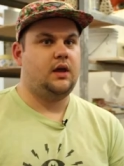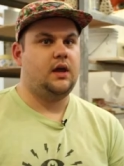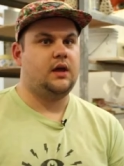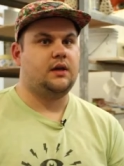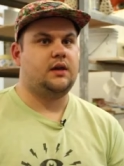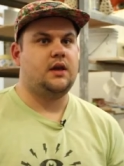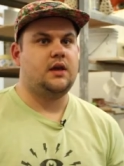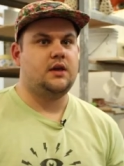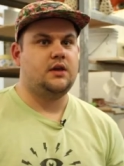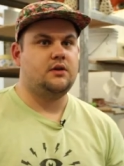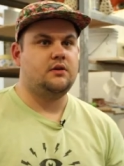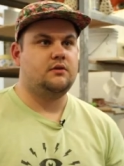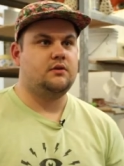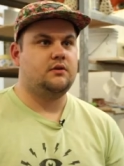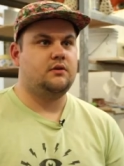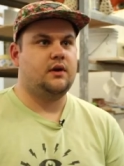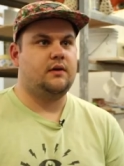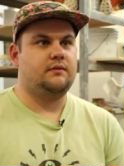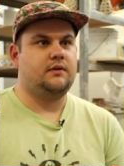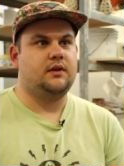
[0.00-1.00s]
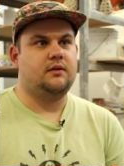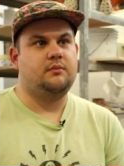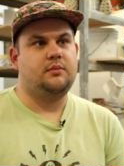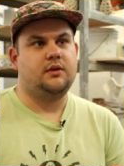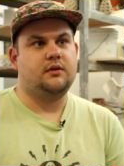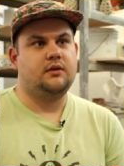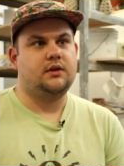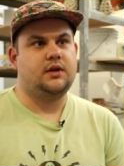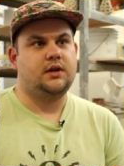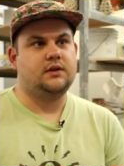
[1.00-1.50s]
At KU, you have the
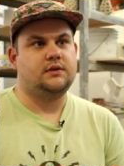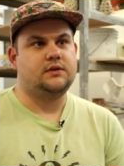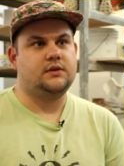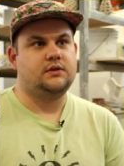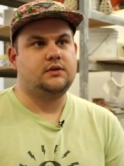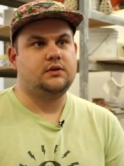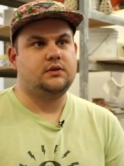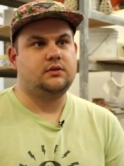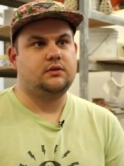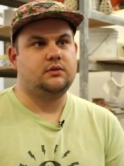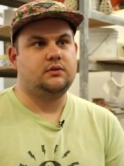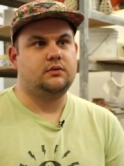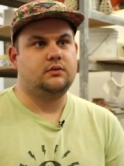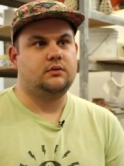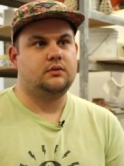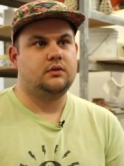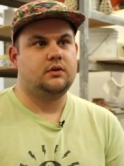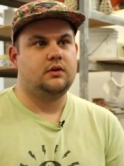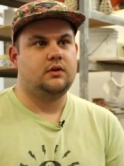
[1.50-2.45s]
ability to do